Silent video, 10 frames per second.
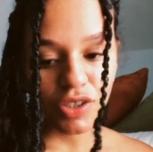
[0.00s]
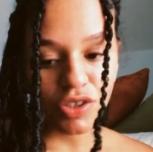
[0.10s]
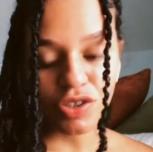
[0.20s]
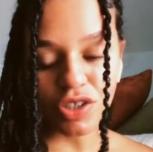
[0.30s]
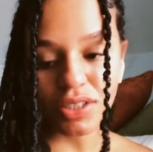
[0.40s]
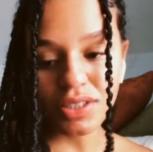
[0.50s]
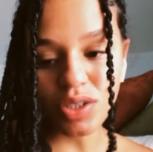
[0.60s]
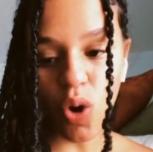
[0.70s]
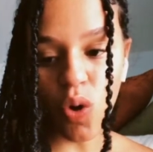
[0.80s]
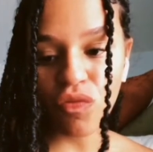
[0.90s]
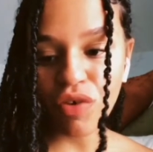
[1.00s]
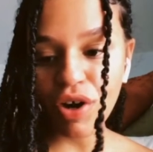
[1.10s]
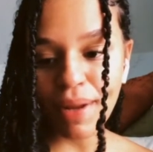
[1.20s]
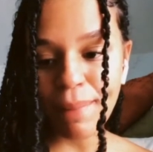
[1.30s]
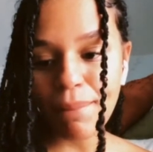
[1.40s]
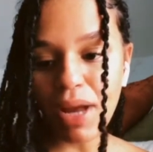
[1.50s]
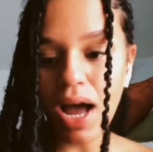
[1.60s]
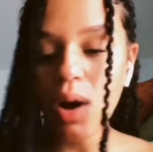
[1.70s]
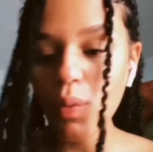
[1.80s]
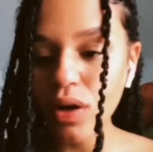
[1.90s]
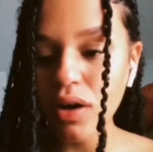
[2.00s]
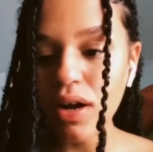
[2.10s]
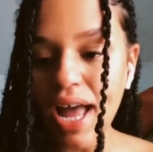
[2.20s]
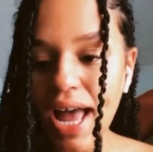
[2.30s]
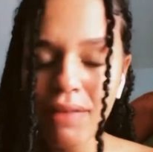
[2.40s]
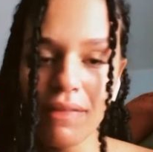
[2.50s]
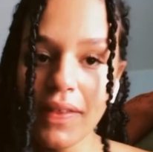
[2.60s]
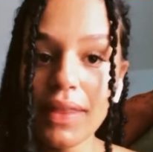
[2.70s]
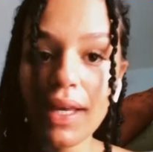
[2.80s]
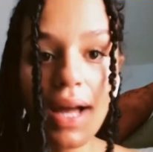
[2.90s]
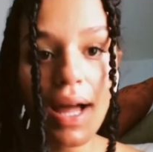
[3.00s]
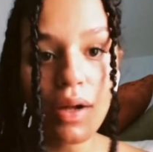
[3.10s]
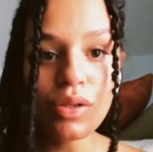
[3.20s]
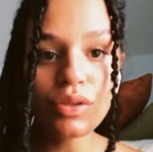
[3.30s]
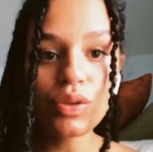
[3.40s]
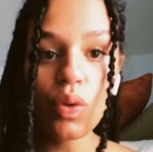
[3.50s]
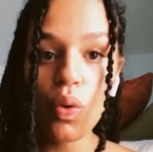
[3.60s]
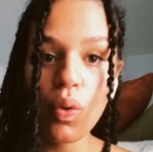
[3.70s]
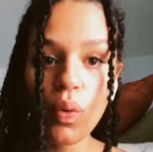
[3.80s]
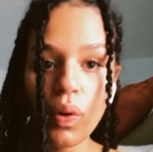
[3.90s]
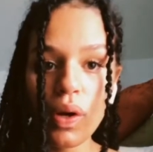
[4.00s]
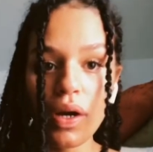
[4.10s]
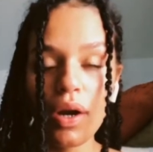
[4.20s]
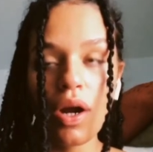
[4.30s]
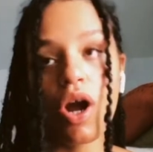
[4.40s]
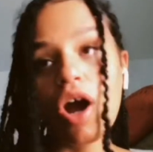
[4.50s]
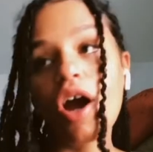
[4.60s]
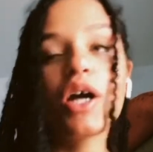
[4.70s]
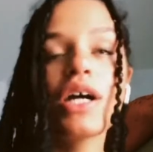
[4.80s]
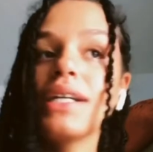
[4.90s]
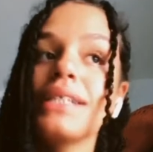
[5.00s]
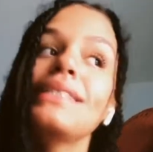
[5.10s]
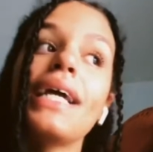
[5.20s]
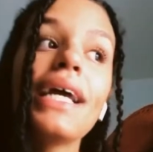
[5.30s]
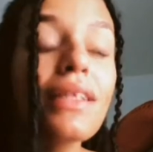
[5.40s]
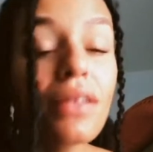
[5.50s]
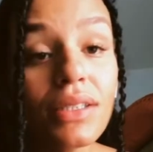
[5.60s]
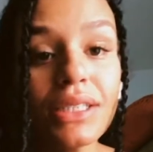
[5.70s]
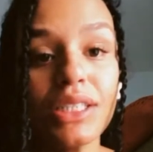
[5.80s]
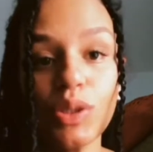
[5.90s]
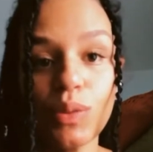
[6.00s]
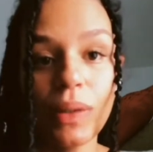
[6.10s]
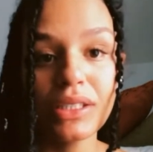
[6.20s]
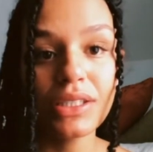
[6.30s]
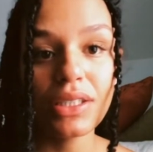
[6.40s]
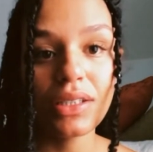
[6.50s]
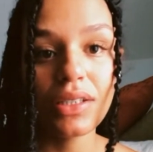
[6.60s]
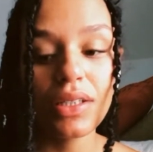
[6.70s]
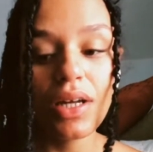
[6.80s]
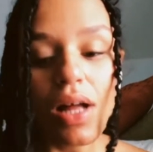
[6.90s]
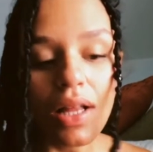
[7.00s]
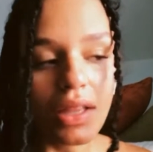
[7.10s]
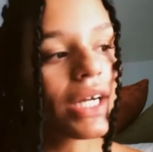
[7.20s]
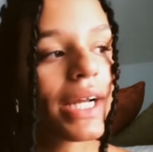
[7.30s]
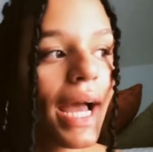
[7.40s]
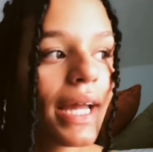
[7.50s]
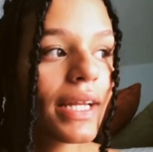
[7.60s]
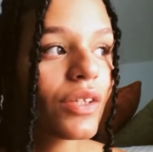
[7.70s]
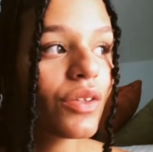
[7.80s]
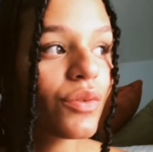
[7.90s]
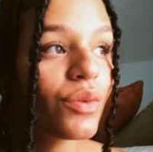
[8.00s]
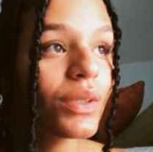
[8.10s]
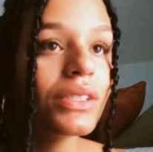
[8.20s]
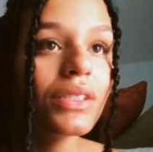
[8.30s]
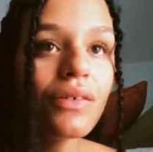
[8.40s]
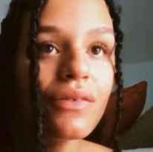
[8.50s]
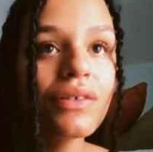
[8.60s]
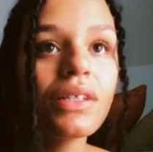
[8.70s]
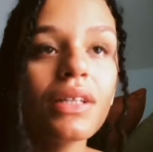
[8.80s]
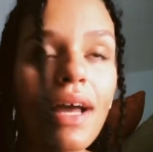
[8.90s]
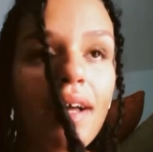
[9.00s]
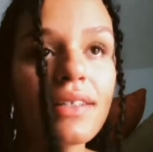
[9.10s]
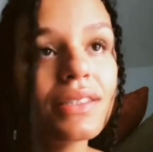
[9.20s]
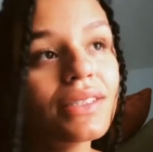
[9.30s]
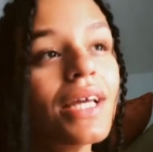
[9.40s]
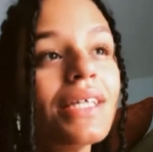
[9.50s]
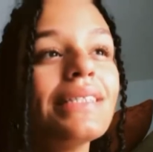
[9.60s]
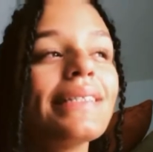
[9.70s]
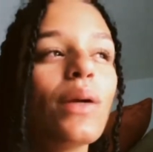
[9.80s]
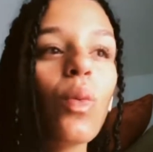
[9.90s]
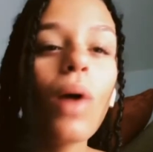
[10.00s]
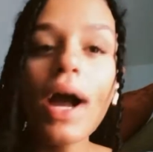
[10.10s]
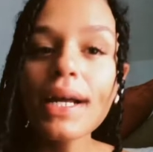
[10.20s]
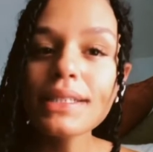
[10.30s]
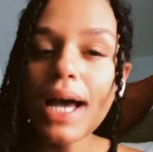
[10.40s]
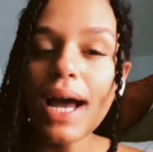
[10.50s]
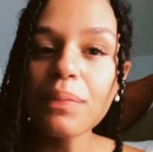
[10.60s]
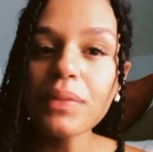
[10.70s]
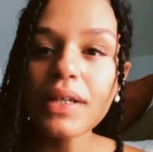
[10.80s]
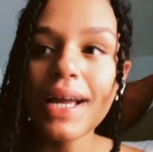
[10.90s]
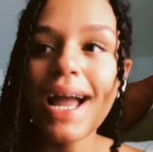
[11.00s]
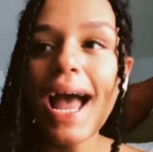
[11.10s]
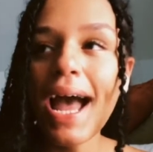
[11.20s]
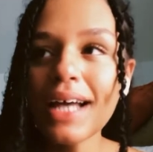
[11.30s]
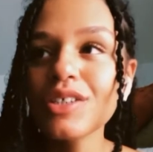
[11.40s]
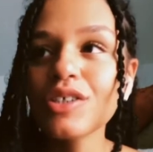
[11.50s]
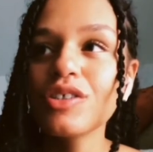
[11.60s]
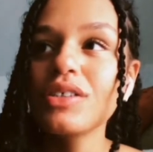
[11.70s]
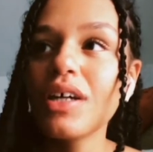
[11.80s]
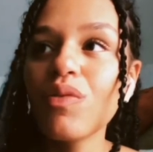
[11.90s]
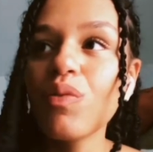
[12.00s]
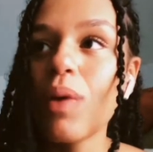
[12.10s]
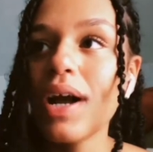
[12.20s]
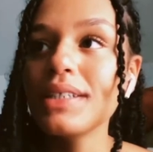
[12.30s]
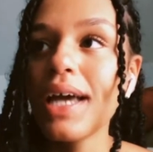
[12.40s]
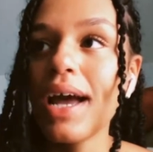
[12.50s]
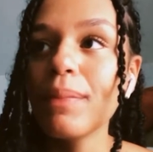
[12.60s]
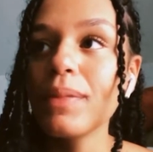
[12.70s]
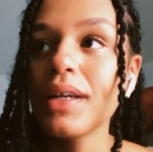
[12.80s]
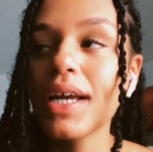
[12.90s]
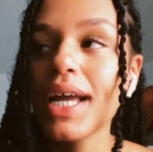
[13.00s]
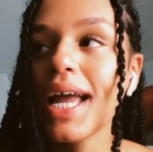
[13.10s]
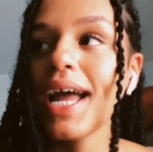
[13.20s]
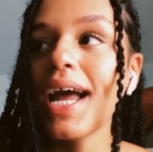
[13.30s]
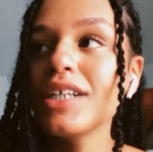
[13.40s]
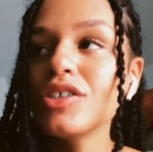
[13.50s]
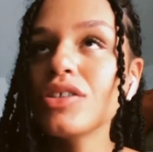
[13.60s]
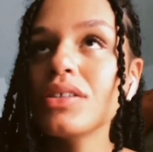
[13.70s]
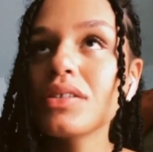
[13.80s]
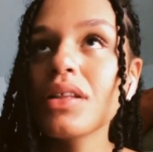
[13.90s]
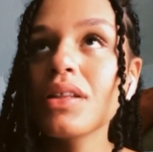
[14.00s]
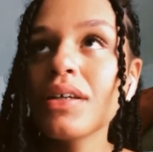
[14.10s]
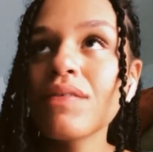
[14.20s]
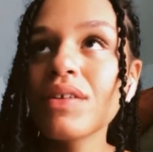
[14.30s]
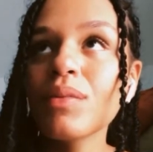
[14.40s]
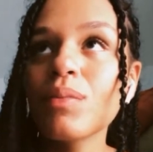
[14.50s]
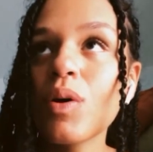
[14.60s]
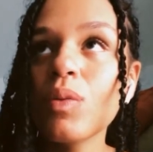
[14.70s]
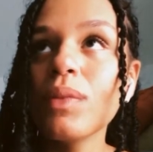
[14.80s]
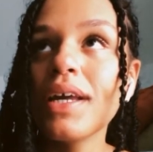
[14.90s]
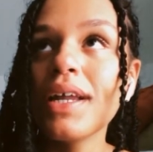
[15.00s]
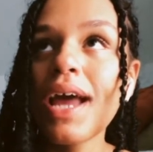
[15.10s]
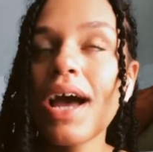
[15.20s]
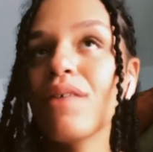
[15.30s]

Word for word: just over empower everything else or are you going to take the situation look at it through a different lens see why it's happening ask yourself why it's happening and just live in the moment and have